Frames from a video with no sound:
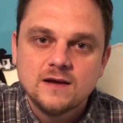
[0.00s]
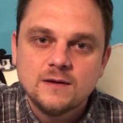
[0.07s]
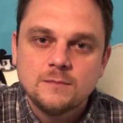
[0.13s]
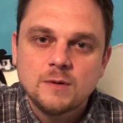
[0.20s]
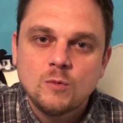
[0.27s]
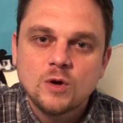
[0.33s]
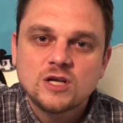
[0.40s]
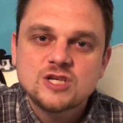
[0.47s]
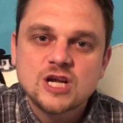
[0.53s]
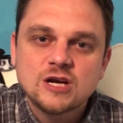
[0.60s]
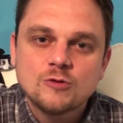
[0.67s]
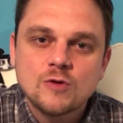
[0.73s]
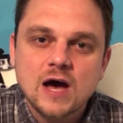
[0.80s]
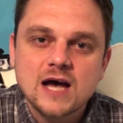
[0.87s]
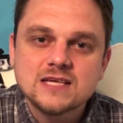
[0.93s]
But what
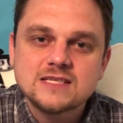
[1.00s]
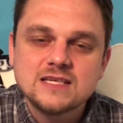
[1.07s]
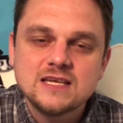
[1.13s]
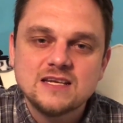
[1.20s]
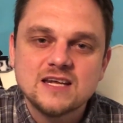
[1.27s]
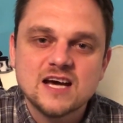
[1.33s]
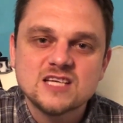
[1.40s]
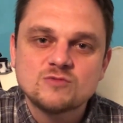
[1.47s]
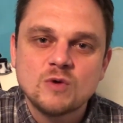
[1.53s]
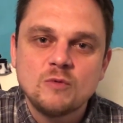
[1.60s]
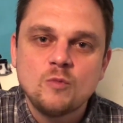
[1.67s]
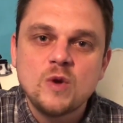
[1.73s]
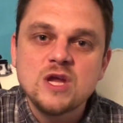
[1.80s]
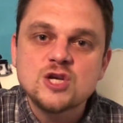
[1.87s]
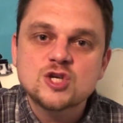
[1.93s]
generosity does, when
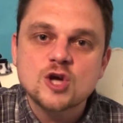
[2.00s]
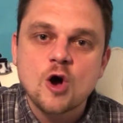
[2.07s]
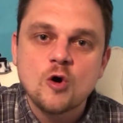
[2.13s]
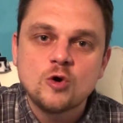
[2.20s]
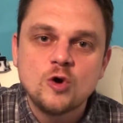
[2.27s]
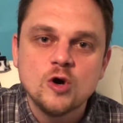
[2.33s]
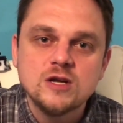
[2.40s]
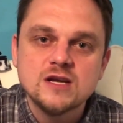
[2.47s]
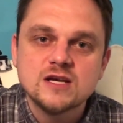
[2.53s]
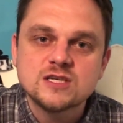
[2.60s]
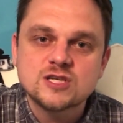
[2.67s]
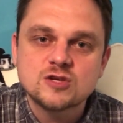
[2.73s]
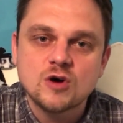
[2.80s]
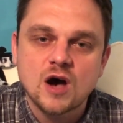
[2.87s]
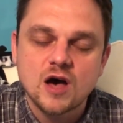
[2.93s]
we show goodness
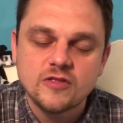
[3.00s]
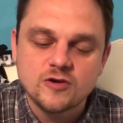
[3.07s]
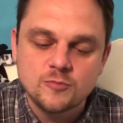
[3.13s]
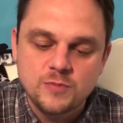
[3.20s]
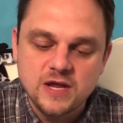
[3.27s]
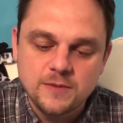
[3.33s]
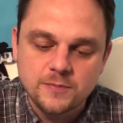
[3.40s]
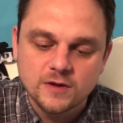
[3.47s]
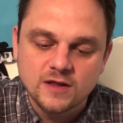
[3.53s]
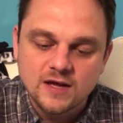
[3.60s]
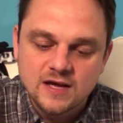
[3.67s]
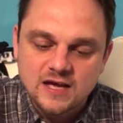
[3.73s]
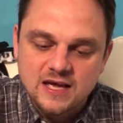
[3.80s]
to other people,